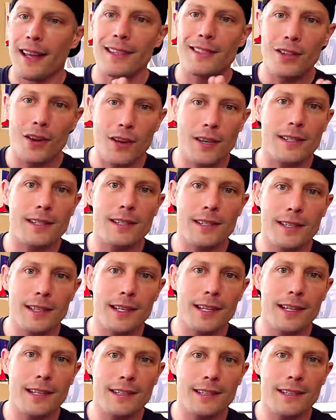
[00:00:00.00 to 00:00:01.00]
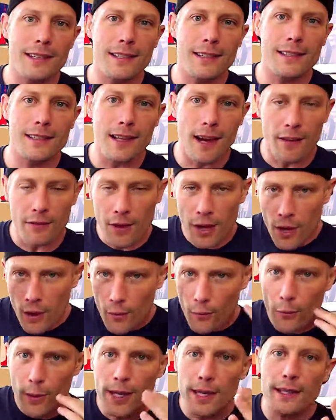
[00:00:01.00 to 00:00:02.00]
honestly the easiest stuff.
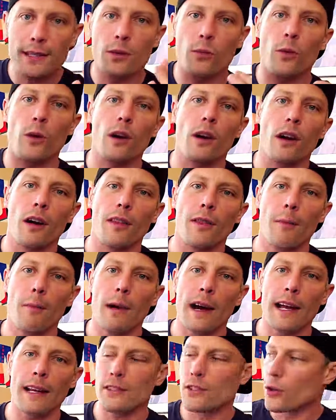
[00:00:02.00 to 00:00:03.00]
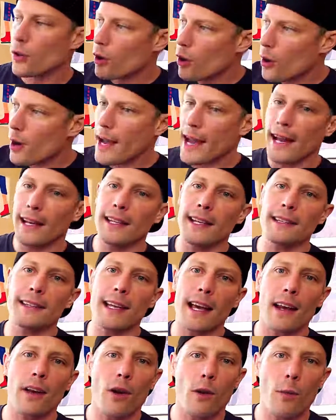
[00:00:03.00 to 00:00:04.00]
We need to work on the mind. So go ahead, get
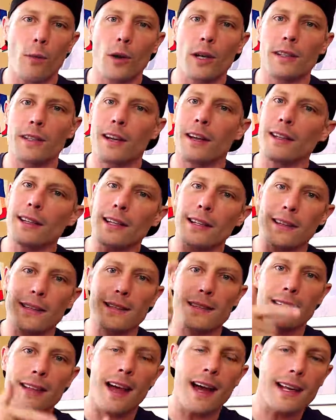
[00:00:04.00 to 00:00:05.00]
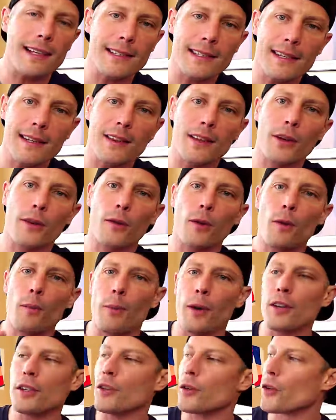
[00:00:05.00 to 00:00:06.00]
that homework done, get the slides into the
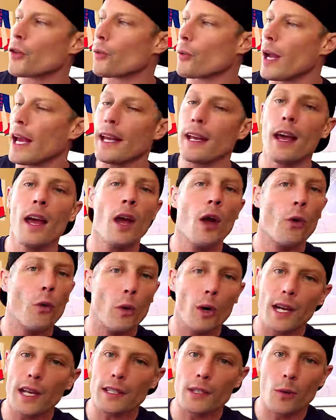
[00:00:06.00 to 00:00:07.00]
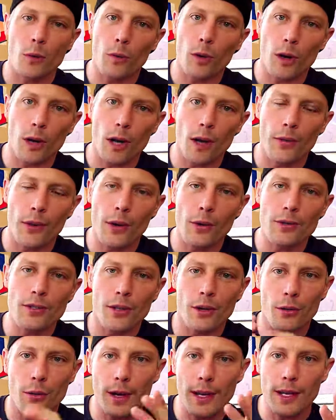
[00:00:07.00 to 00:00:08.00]
group on your thread. We'll get to work on those
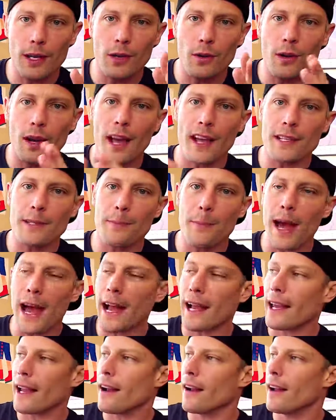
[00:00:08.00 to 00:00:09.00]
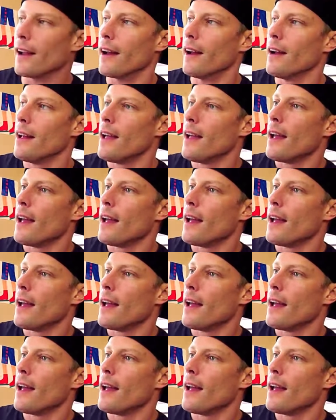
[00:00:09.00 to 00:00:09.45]
and creating a nice back area,